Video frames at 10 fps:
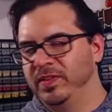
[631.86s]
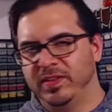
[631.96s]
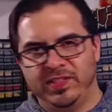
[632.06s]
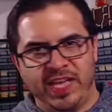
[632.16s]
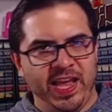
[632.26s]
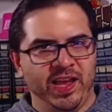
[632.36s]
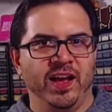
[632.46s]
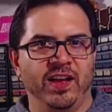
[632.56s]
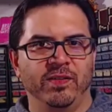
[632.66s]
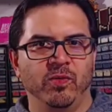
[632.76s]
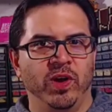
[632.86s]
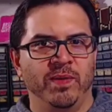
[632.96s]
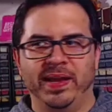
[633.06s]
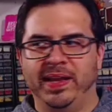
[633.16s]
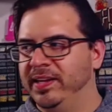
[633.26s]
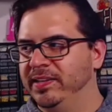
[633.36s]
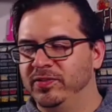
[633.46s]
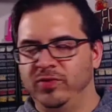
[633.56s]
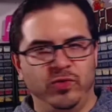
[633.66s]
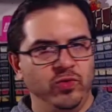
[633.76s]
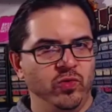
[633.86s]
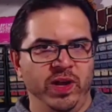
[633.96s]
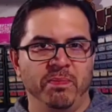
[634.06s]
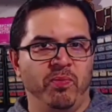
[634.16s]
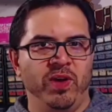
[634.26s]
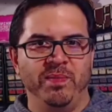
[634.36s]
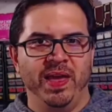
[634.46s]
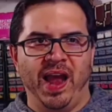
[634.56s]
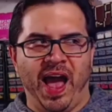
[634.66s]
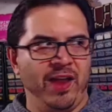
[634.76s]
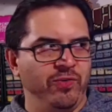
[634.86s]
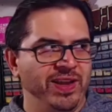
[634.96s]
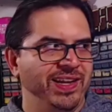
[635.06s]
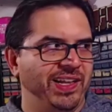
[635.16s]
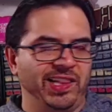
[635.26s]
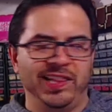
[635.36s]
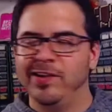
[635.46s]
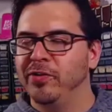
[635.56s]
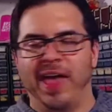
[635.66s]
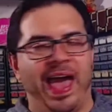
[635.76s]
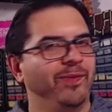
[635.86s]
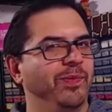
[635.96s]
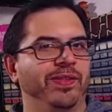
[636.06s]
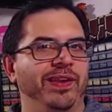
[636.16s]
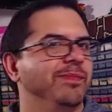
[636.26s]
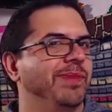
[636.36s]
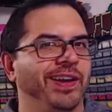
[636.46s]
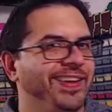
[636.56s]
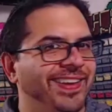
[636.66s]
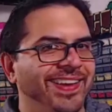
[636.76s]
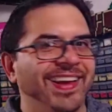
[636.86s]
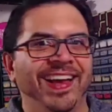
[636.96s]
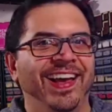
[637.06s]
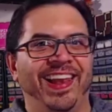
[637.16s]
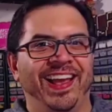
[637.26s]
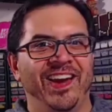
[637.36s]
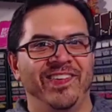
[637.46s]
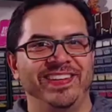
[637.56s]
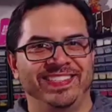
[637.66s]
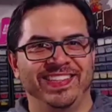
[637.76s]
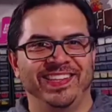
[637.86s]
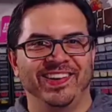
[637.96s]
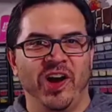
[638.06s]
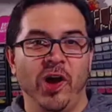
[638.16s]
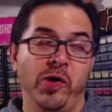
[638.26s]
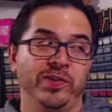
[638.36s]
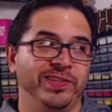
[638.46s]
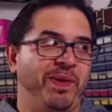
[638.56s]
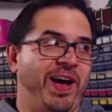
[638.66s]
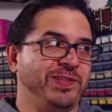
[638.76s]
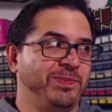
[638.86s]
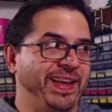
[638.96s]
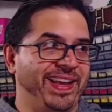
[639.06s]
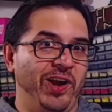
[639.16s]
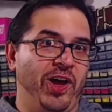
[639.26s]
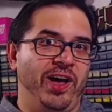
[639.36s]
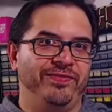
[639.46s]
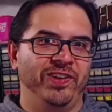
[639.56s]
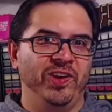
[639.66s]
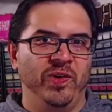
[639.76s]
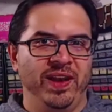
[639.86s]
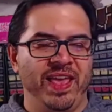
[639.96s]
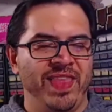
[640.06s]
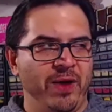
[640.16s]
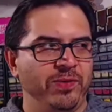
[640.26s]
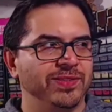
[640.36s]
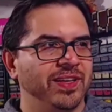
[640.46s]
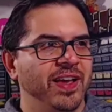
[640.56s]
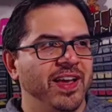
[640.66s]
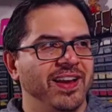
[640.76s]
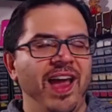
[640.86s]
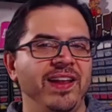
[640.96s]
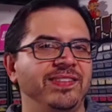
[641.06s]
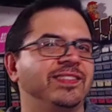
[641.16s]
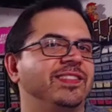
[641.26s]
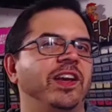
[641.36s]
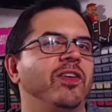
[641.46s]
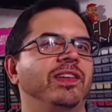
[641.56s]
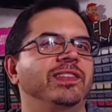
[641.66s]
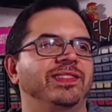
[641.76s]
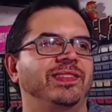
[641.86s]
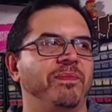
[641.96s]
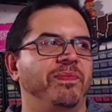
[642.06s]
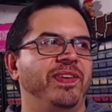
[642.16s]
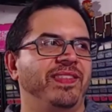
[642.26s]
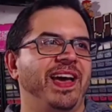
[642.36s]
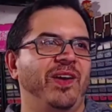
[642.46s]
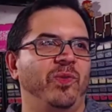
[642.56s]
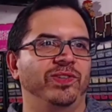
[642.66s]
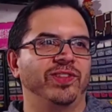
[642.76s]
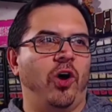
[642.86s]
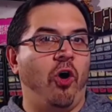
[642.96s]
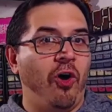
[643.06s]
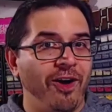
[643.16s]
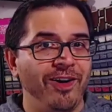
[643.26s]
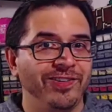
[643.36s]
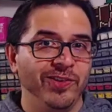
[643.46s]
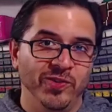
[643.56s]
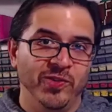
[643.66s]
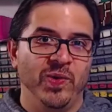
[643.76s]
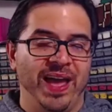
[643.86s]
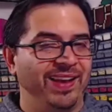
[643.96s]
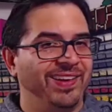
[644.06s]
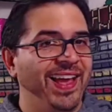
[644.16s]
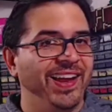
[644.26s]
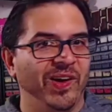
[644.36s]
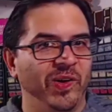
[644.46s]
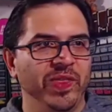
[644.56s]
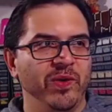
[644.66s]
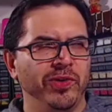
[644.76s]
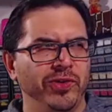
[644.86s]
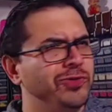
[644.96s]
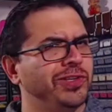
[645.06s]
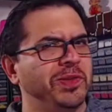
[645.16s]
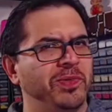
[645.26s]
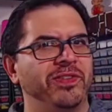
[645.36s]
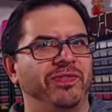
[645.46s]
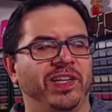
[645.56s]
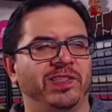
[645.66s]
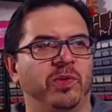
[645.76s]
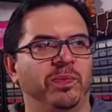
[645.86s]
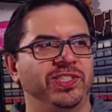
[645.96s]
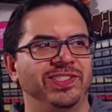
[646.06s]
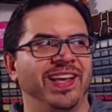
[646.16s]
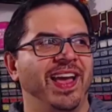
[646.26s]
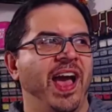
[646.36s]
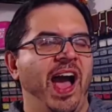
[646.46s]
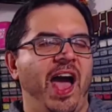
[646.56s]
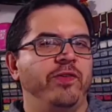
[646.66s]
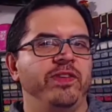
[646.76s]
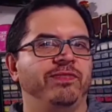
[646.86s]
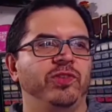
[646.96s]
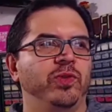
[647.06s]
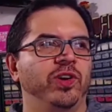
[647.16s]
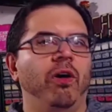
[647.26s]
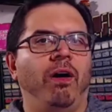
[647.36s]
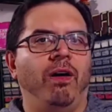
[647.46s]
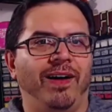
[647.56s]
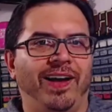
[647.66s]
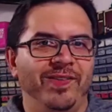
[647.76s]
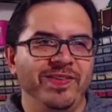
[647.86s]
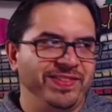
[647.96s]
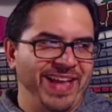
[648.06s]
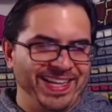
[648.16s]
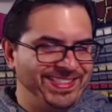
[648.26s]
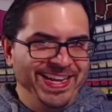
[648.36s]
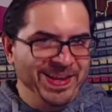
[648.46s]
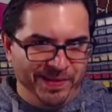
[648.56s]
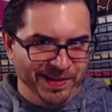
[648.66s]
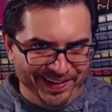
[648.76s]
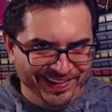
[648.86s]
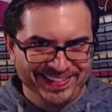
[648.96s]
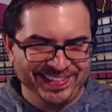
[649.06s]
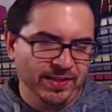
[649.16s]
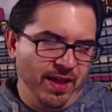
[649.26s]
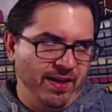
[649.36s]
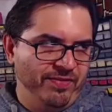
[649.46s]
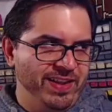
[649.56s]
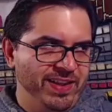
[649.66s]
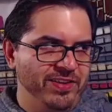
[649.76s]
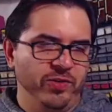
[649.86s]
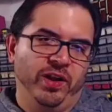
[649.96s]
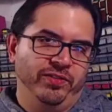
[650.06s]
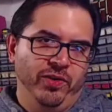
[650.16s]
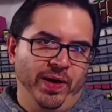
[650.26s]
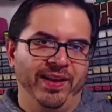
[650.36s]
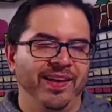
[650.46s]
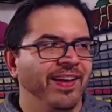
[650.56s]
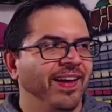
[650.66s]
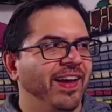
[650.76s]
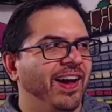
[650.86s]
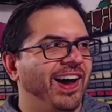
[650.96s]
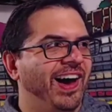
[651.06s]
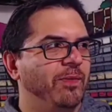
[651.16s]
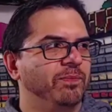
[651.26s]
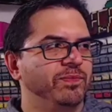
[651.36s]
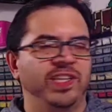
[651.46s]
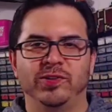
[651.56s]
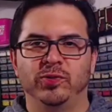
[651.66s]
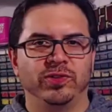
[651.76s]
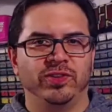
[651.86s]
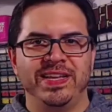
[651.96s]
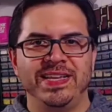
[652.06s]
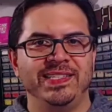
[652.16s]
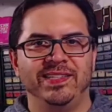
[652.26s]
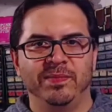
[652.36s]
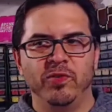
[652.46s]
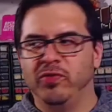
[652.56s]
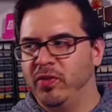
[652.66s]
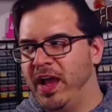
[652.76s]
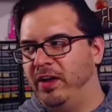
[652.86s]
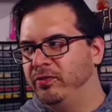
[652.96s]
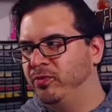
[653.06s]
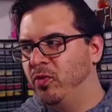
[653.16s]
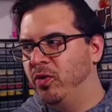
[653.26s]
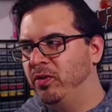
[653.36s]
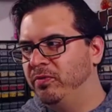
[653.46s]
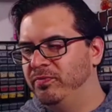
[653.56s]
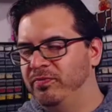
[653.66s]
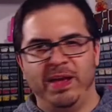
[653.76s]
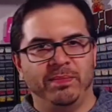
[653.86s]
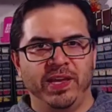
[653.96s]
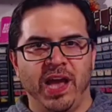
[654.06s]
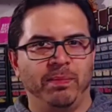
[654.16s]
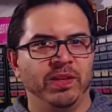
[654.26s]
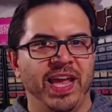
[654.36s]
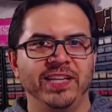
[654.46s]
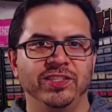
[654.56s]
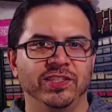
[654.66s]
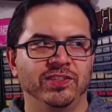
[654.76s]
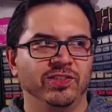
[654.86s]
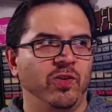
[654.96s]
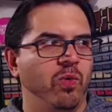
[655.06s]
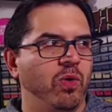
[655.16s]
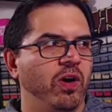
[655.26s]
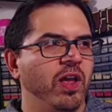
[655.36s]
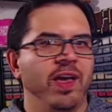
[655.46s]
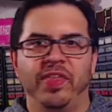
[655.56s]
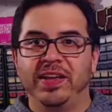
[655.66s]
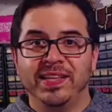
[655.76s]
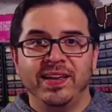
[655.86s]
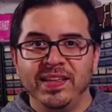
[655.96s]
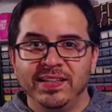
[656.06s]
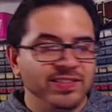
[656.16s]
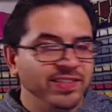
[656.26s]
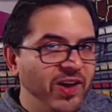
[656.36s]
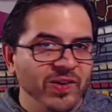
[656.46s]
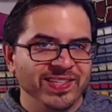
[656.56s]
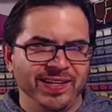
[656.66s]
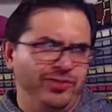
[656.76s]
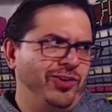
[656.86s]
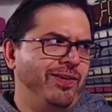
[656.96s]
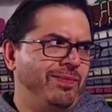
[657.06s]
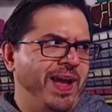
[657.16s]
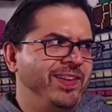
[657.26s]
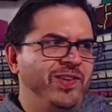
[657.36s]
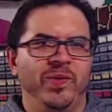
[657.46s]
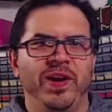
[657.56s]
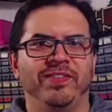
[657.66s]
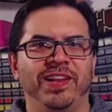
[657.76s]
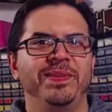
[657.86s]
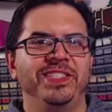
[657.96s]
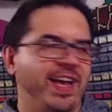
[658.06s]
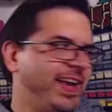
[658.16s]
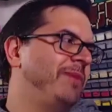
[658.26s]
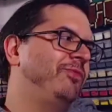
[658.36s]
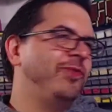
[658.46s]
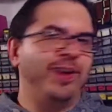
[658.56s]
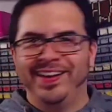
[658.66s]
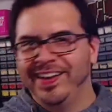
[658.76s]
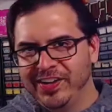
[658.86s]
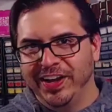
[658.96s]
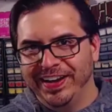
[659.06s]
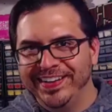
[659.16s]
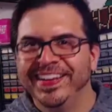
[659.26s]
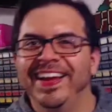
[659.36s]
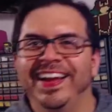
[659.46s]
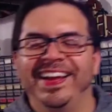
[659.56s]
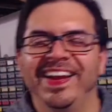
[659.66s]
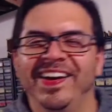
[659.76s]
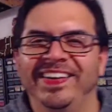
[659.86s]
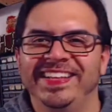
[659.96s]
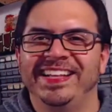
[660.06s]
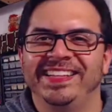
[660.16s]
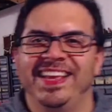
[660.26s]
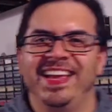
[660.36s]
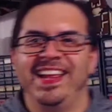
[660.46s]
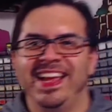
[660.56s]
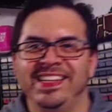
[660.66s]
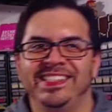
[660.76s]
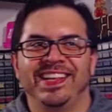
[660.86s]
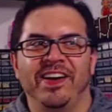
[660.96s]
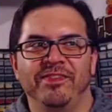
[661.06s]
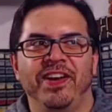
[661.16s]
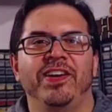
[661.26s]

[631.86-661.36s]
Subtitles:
take one of my kids to an appointment, I don't need to clear that with anybody. Like, I don't need to sit there and go, oh, is it possible I can get off? You know, and that was not necessarily something that was hard to do at Lego. They were usually pretty flexible, but just, I don't even have to do it at all. I don't even have to ask anybody. It's just like, yeah, if I need to do it, I'll do it. Schedules are easy to move around for family obligations or things like this. You know, it's like, sure, I can do it, whatever. Let me check. I'm free. Good. You know, it is very